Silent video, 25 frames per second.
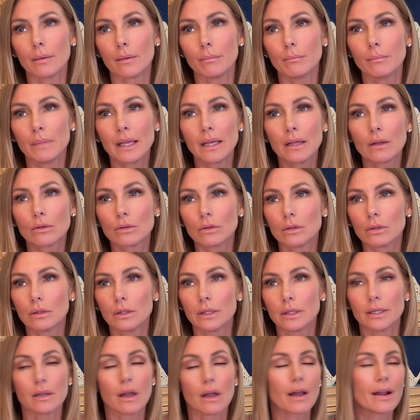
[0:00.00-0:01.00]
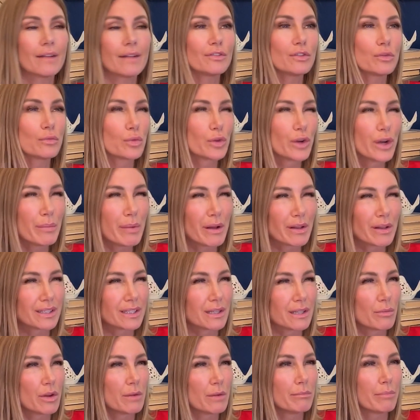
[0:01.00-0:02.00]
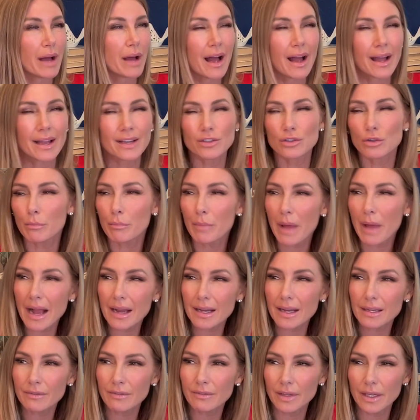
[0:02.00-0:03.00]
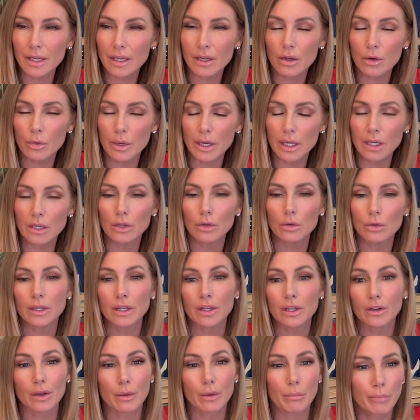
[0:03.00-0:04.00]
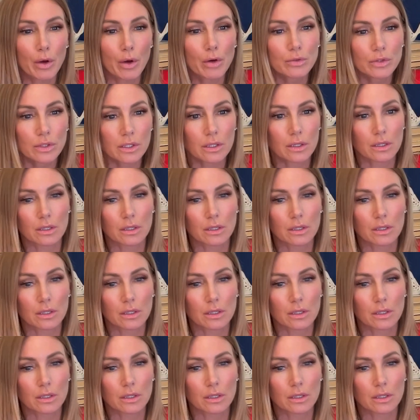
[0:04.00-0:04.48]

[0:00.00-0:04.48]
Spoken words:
mingle and not have to worry about someone behind your back videoing you and they're going to post it on